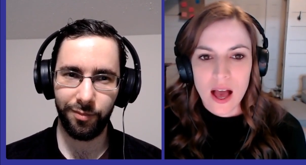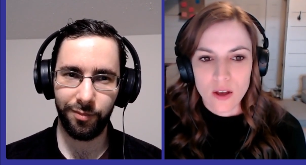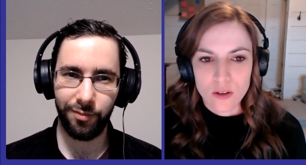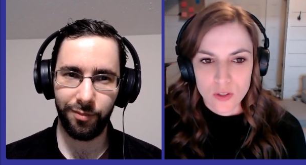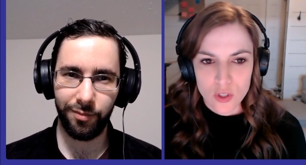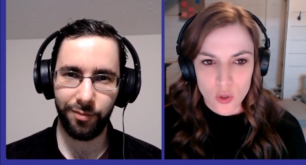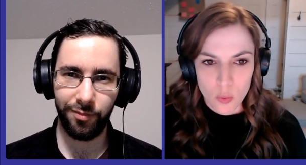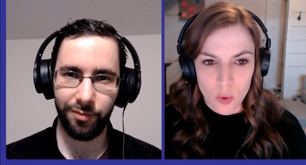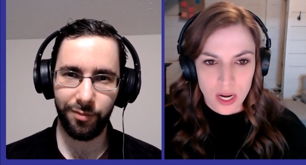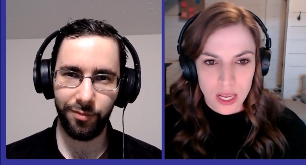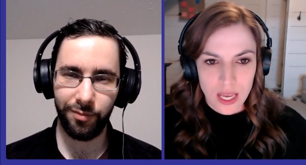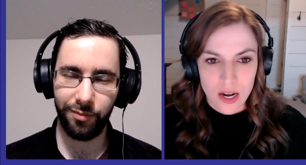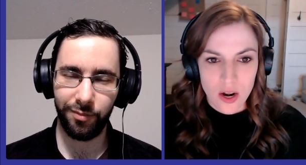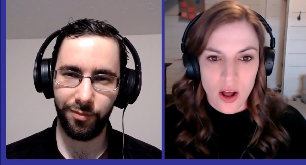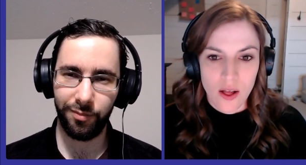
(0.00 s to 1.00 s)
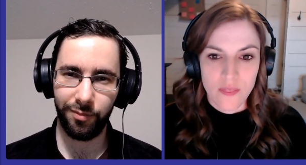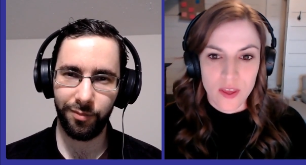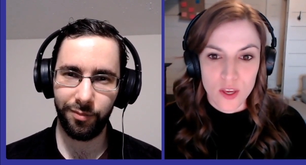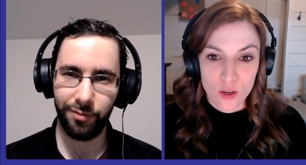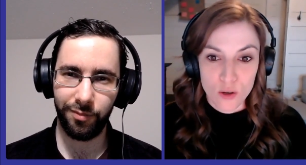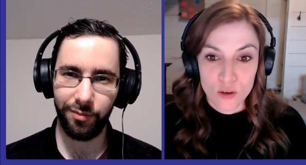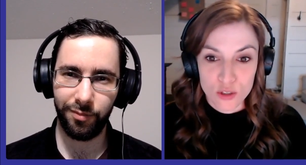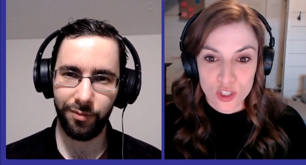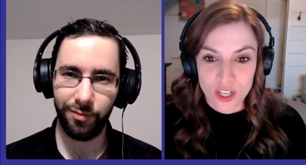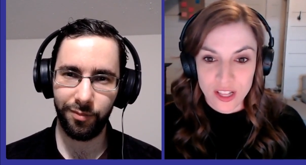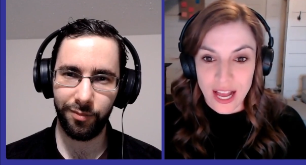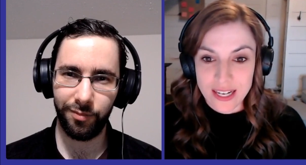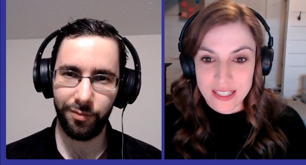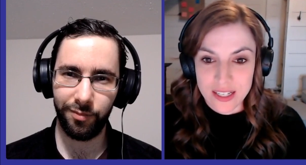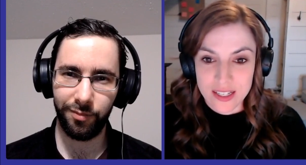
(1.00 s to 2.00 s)
Speaker 1: else you want to hit on that you usually
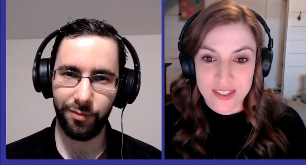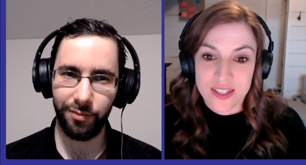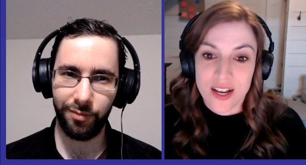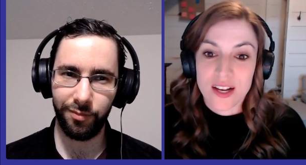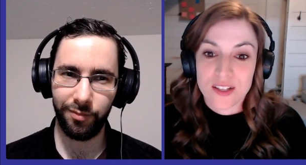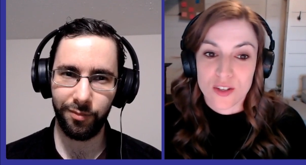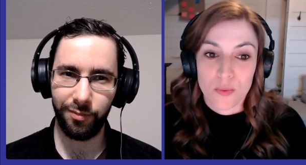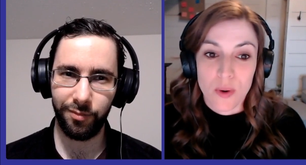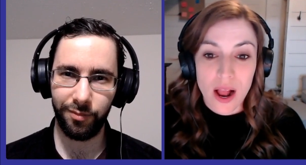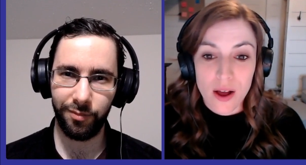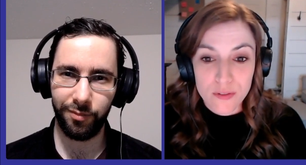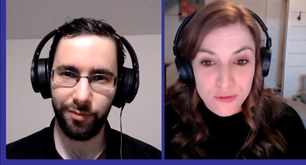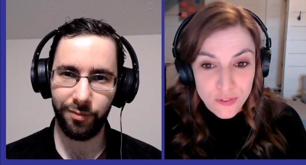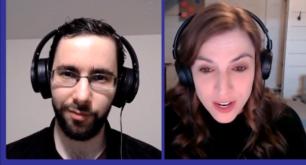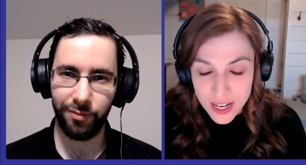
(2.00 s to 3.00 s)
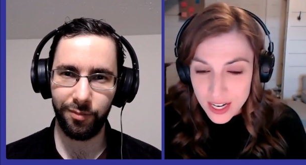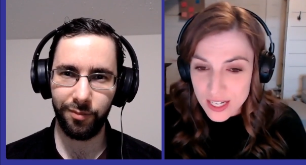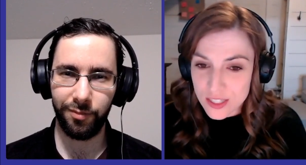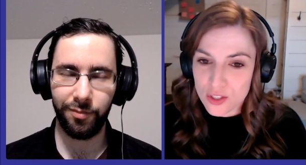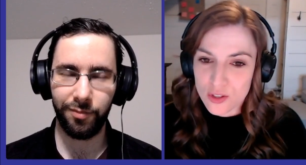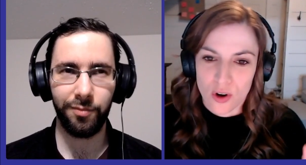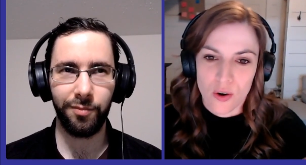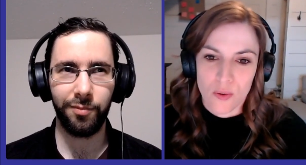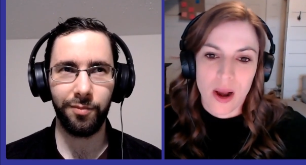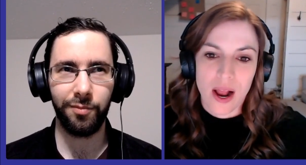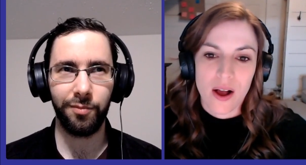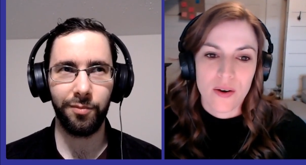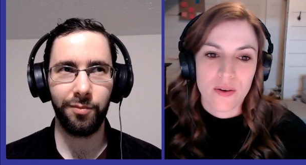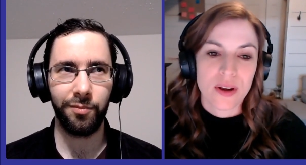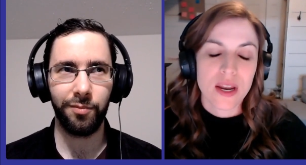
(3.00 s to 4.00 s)
like to discuss around fitness or
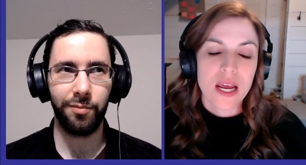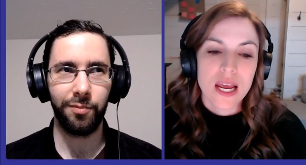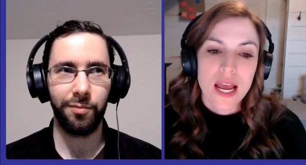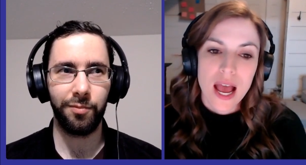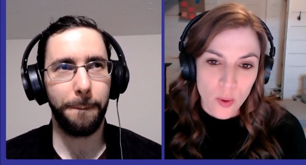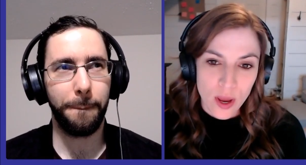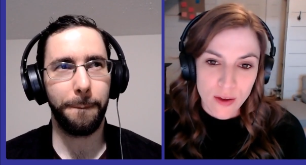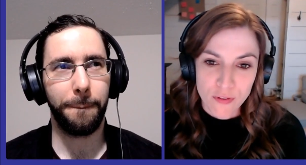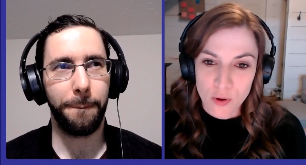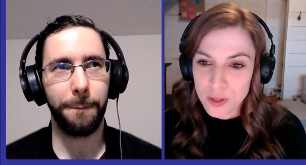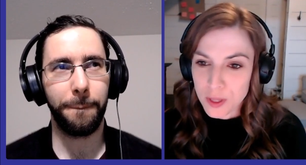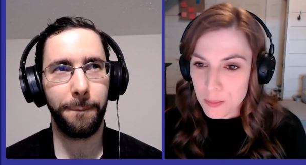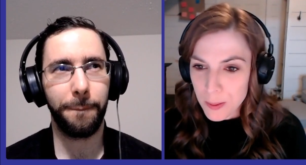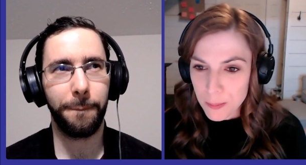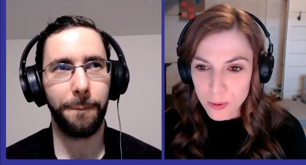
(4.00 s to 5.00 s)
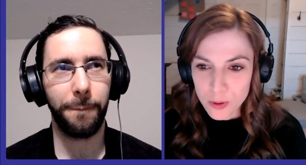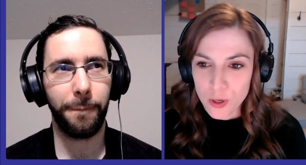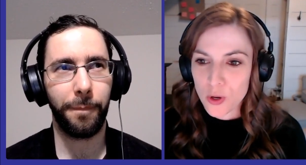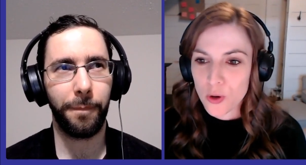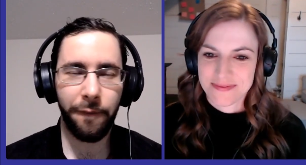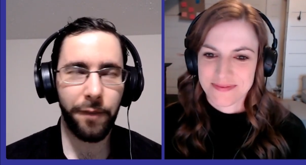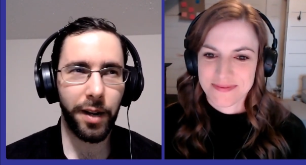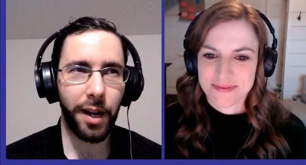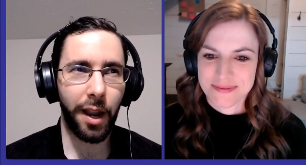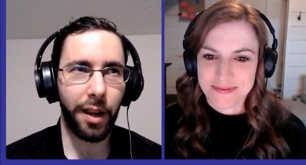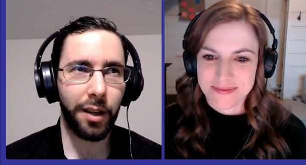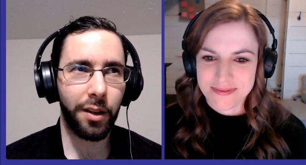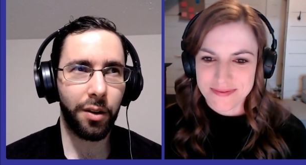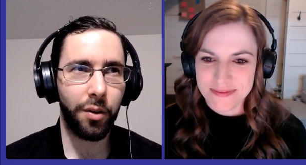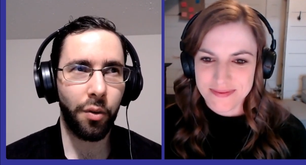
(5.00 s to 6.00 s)
around if only people knew. I
Speaker 2: feel
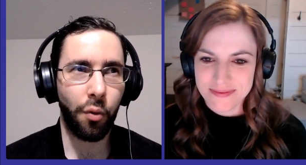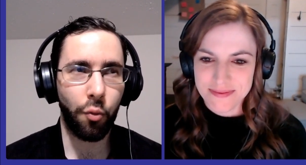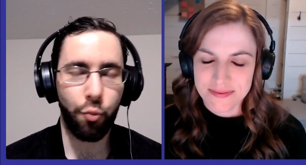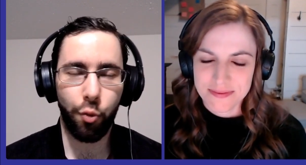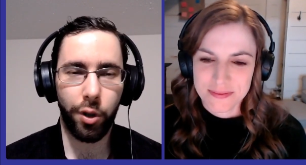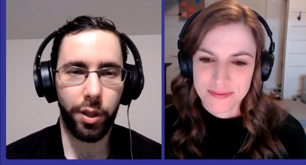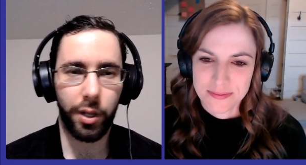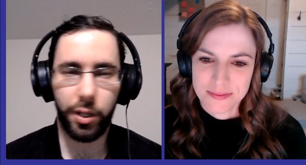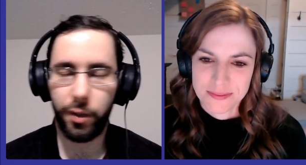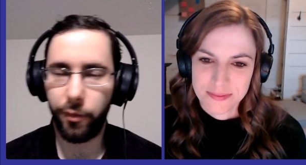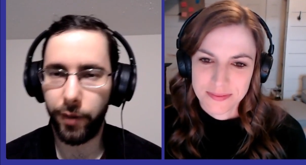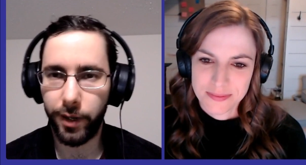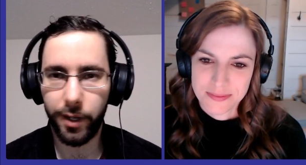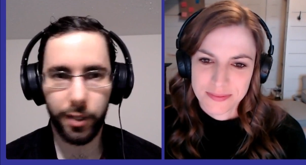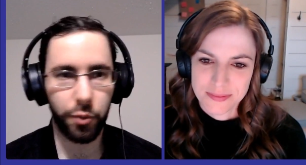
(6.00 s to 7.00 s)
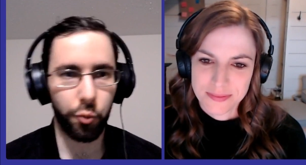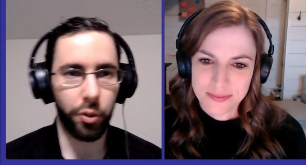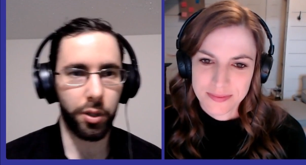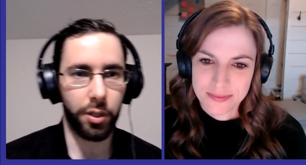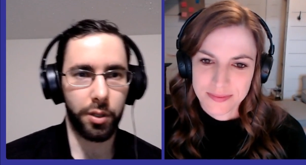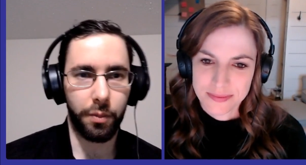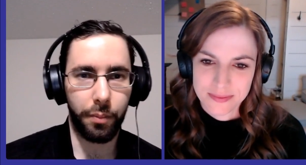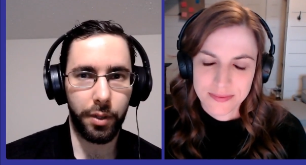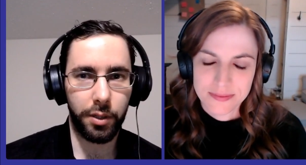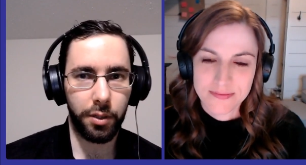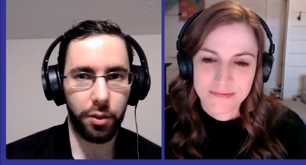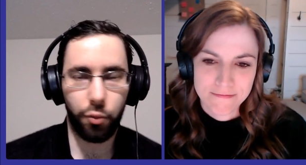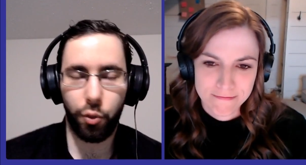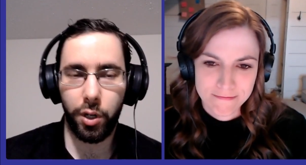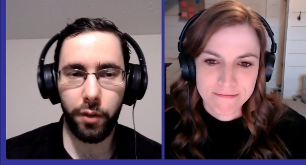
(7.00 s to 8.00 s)
like whether it's fitness, whether it's a
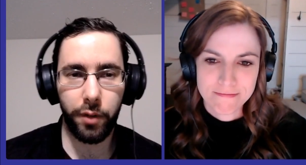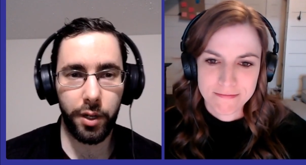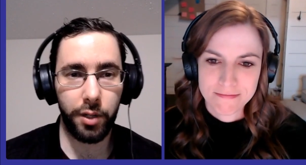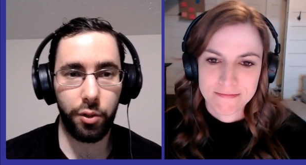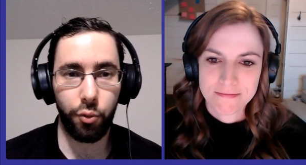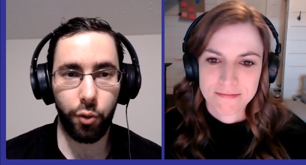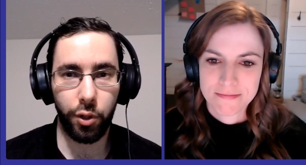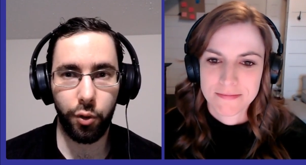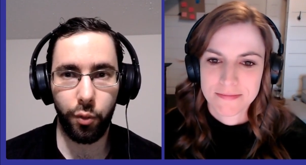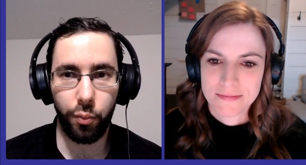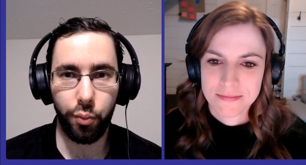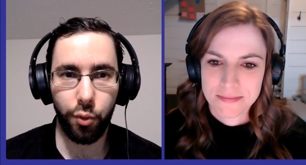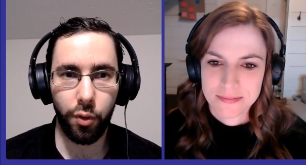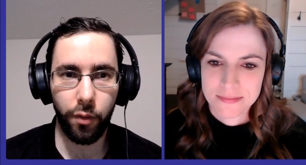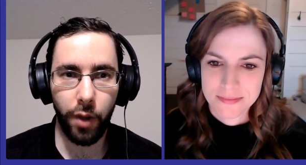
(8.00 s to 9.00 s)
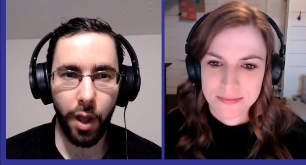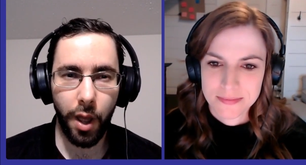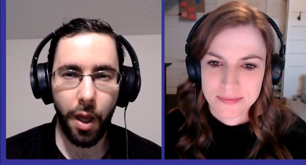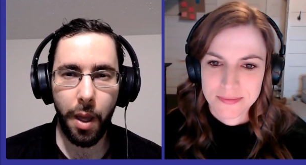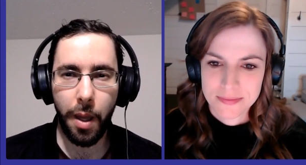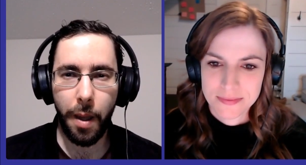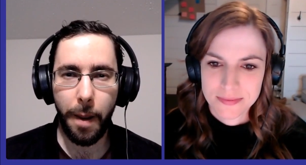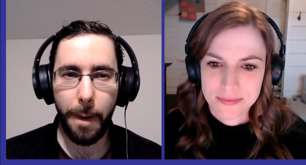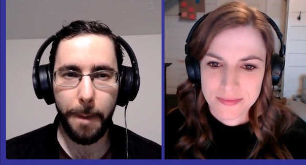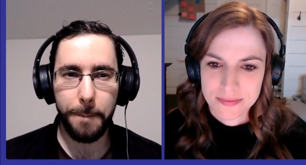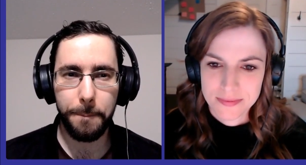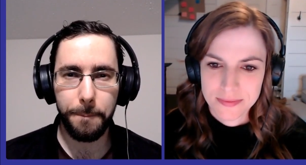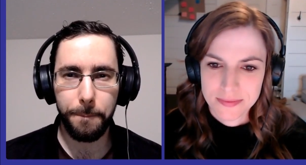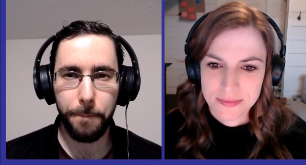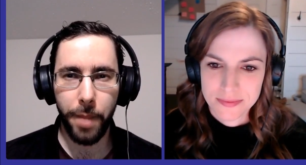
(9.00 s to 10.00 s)
business, whatever it is you want to improve,
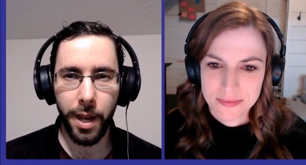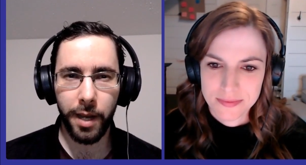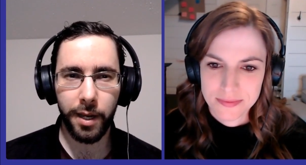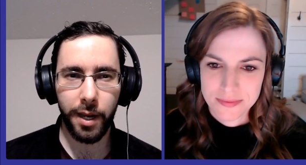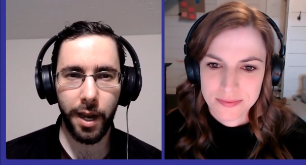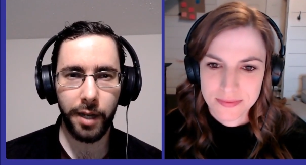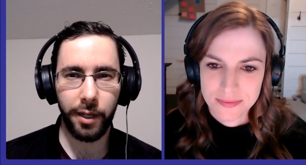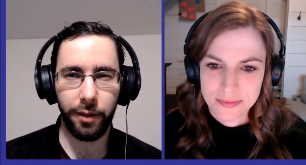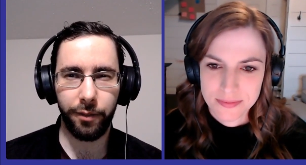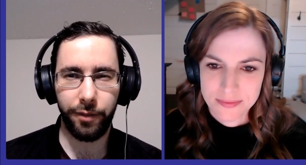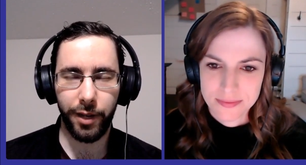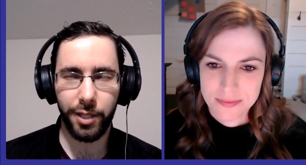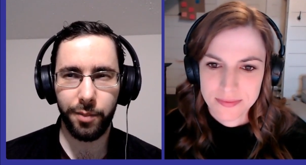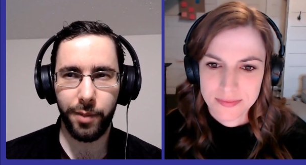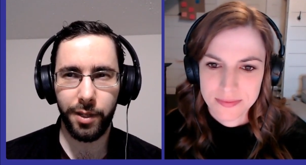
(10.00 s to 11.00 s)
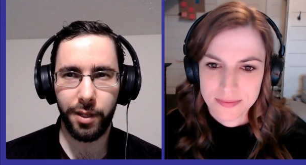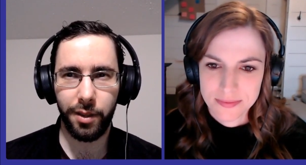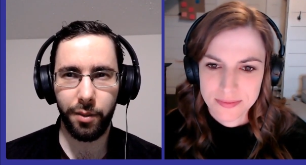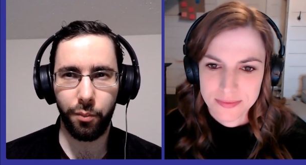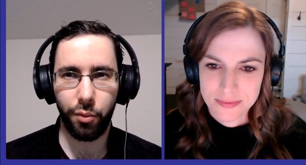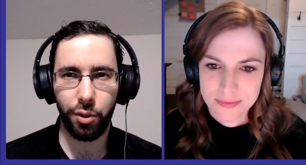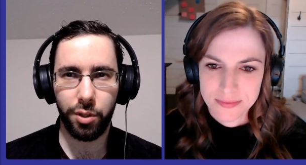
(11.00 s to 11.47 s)
make an investment in the